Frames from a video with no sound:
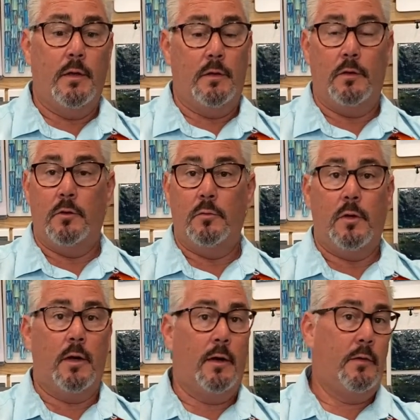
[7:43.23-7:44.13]
You
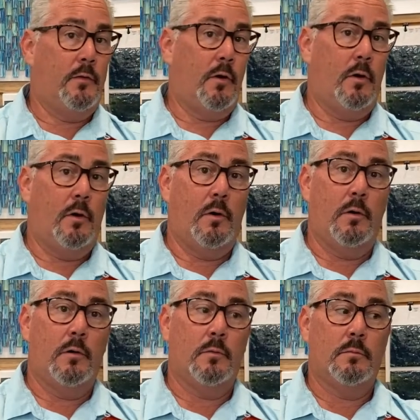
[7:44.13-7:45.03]
guys
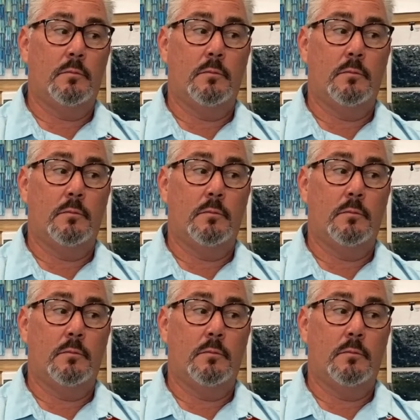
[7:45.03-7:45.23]
are